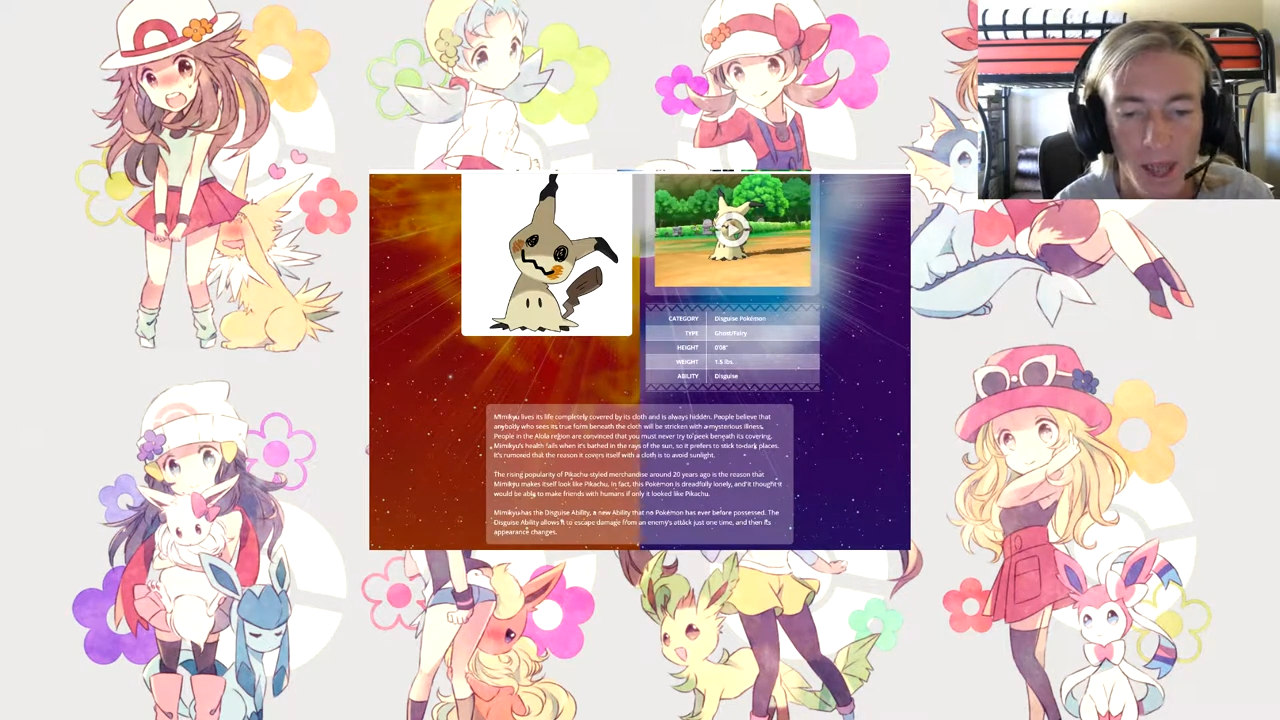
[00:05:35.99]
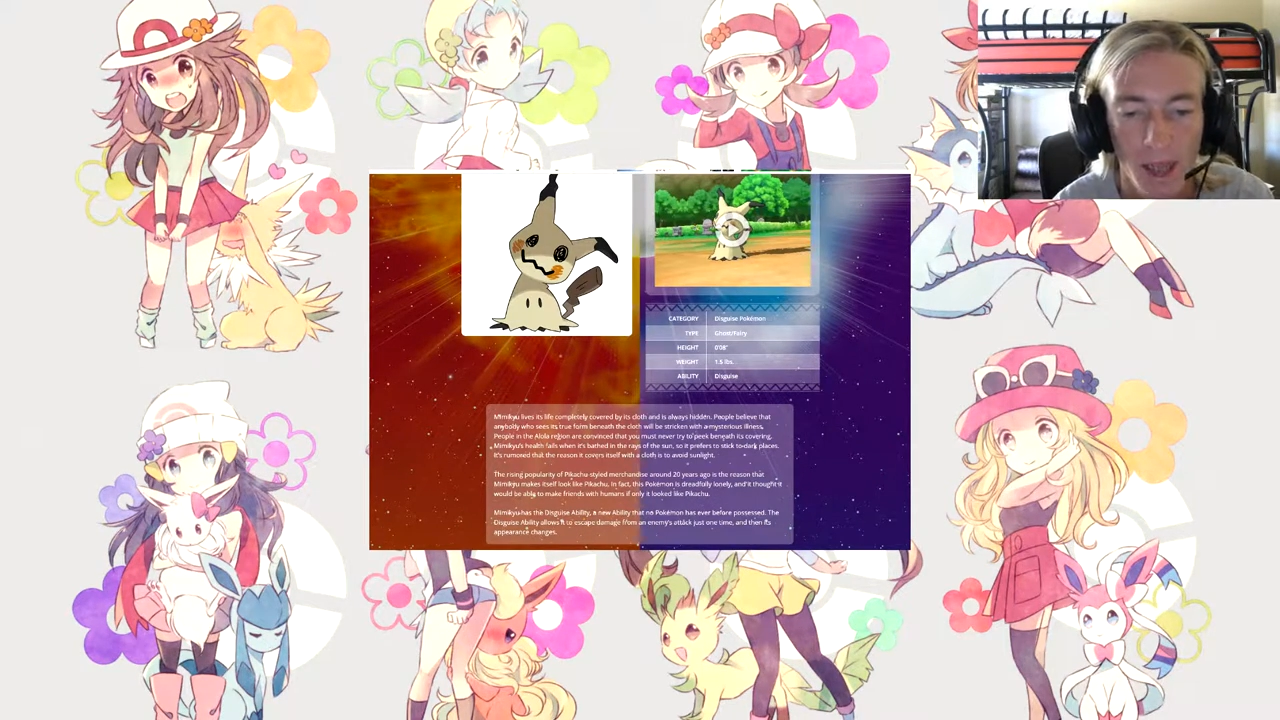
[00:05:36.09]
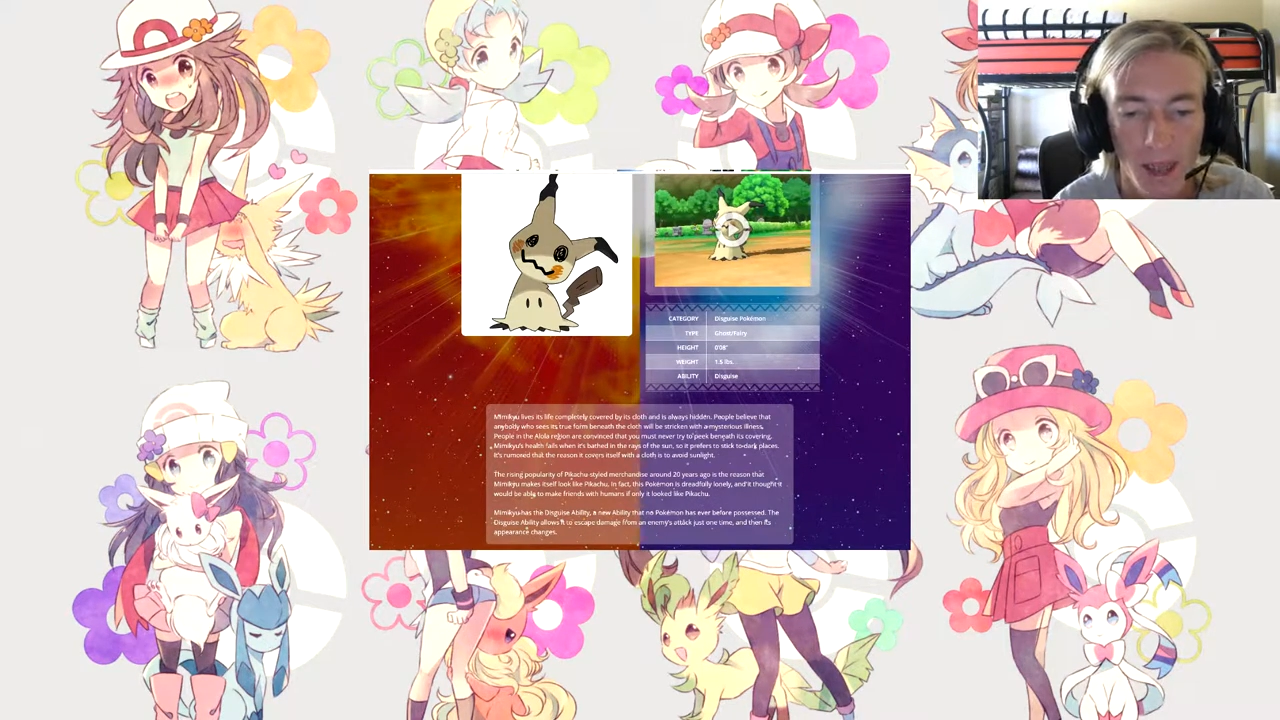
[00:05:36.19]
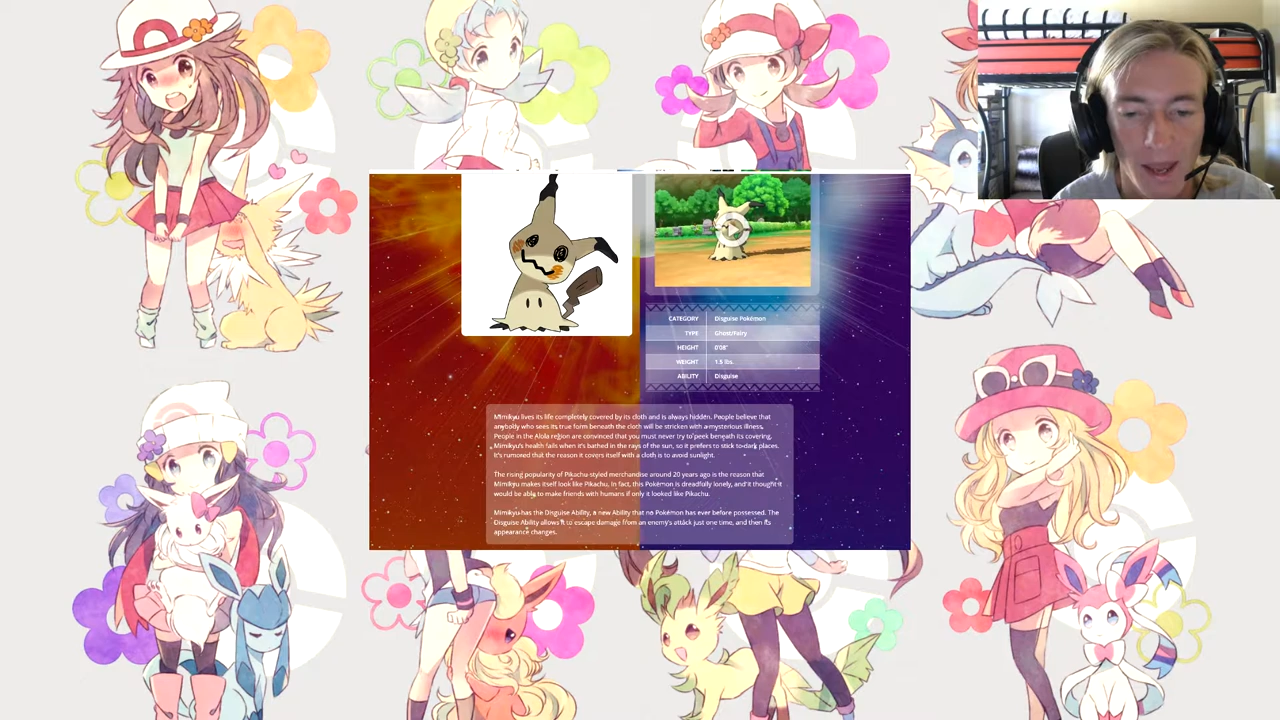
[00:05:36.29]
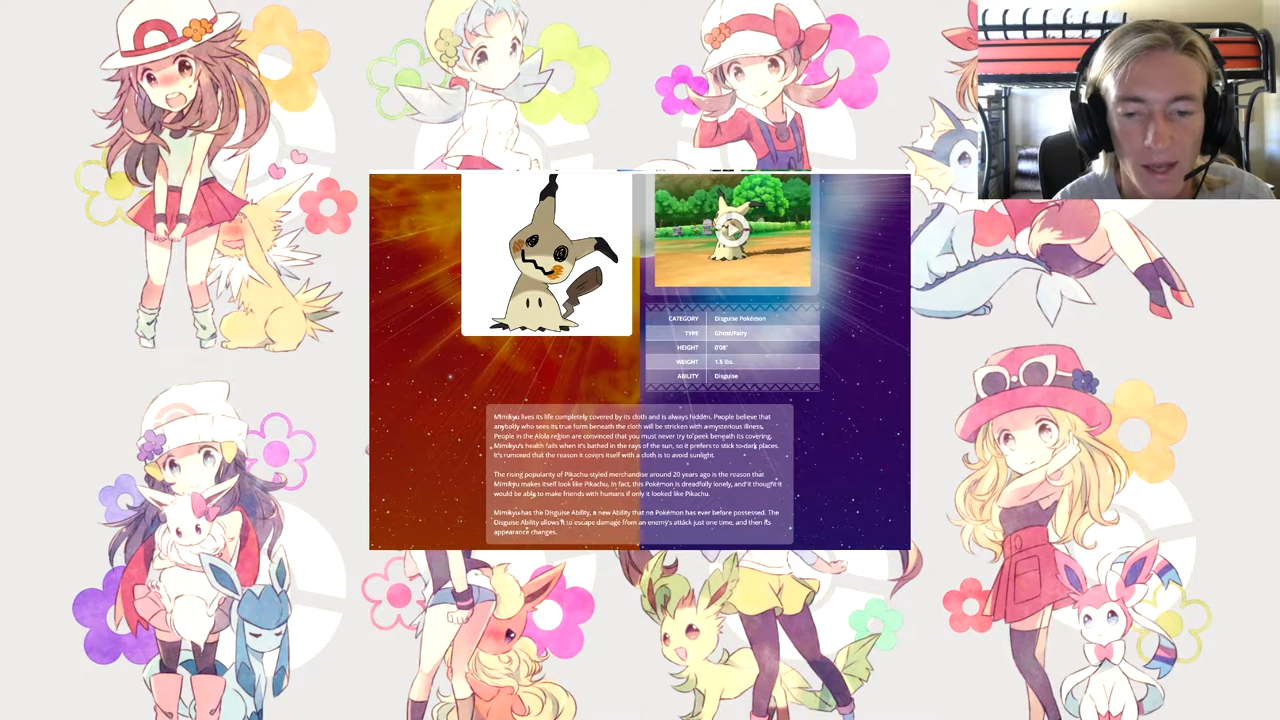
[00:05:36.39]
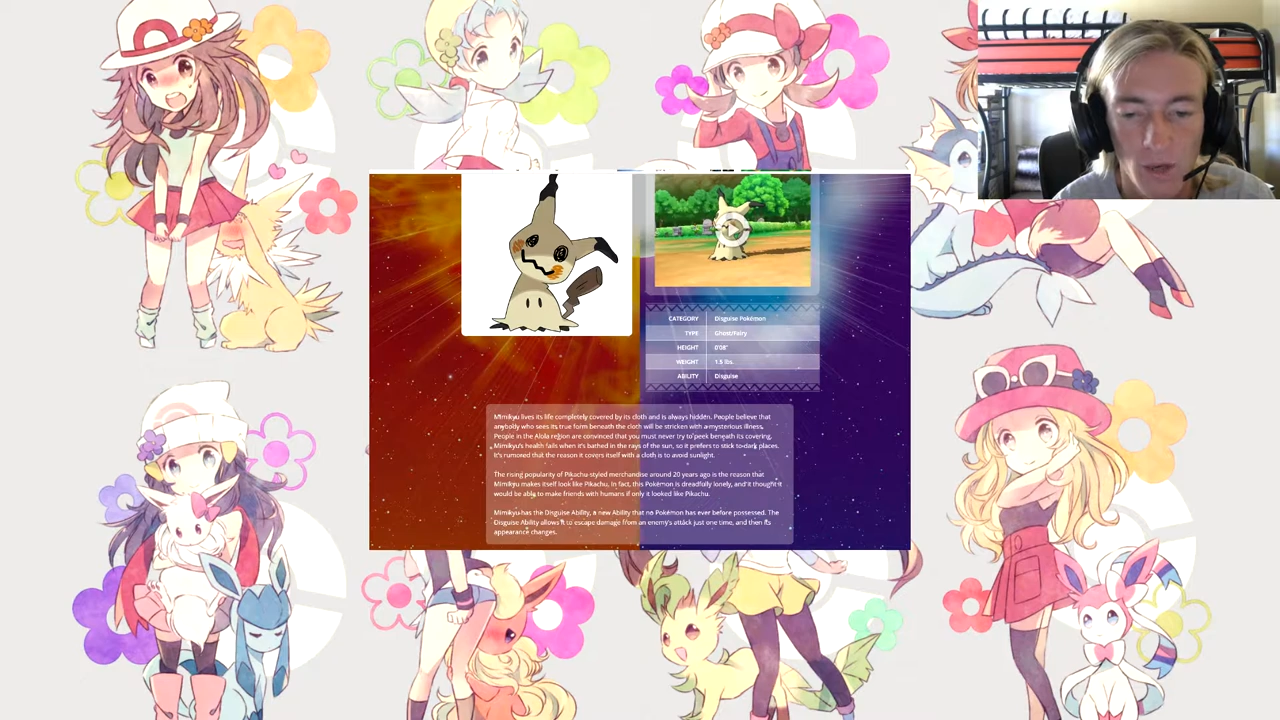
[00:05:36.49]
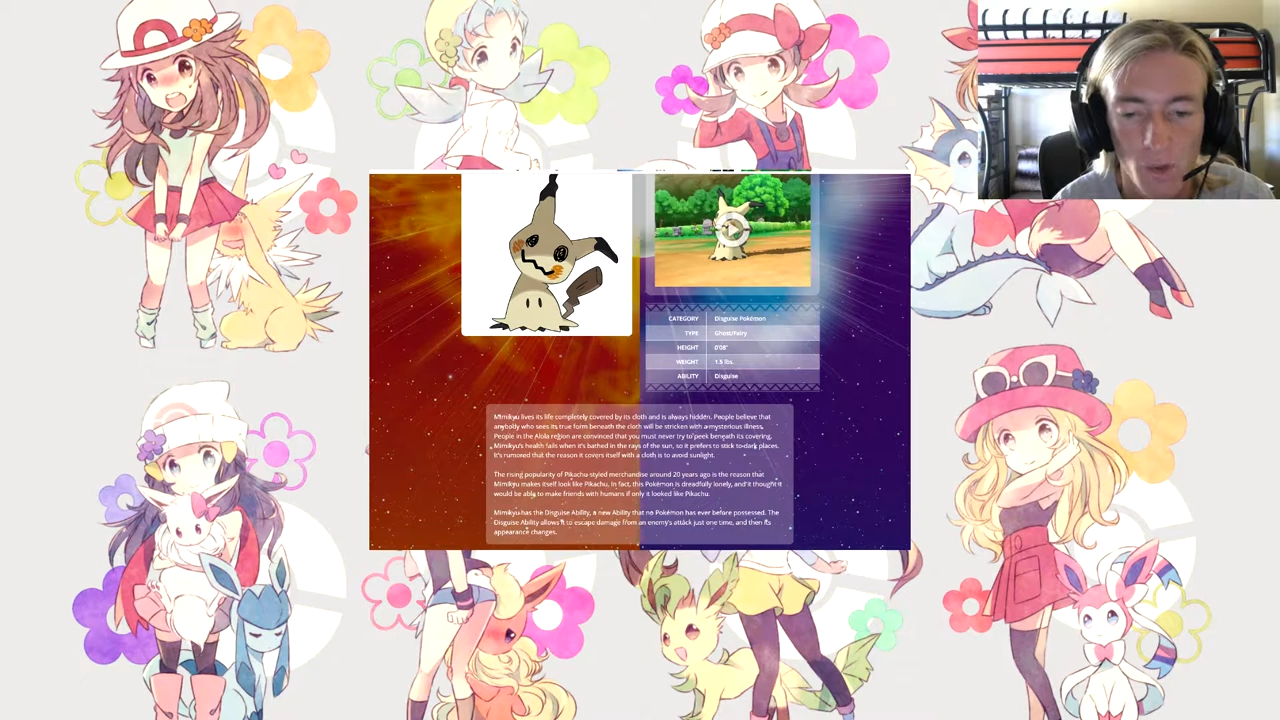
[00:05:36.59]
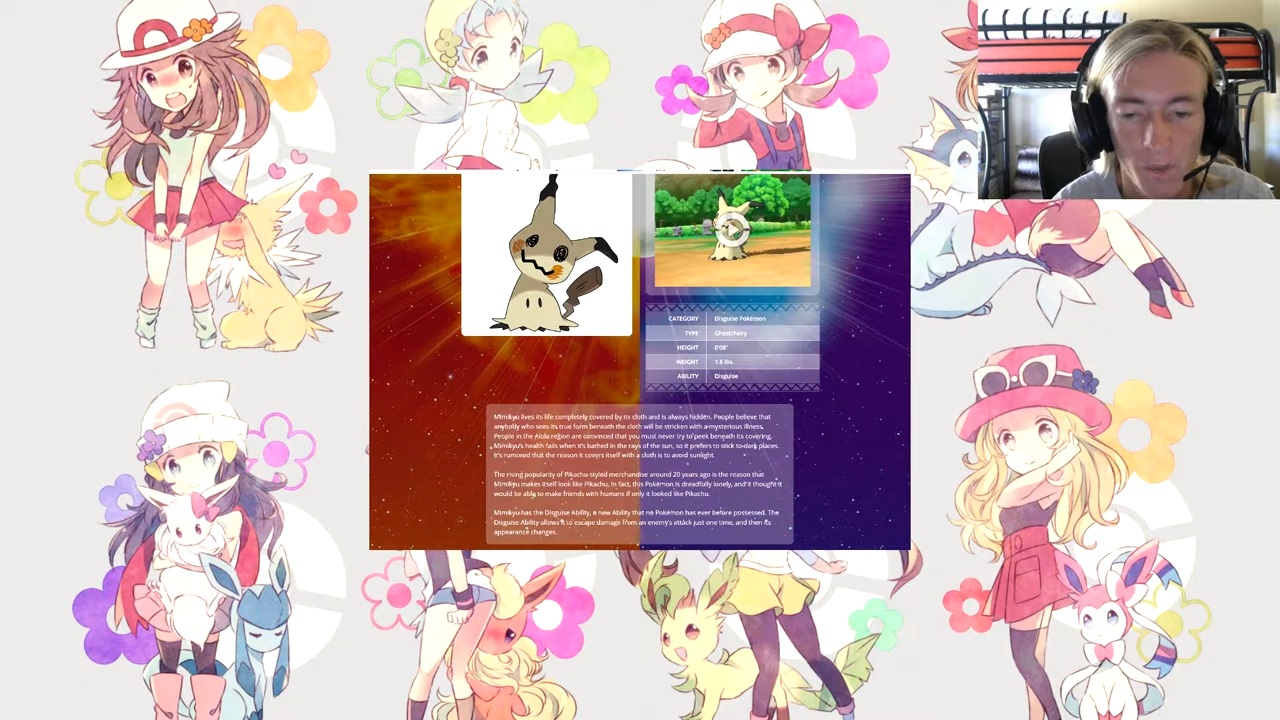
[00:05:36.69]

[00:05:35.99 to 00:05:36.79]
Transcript: a new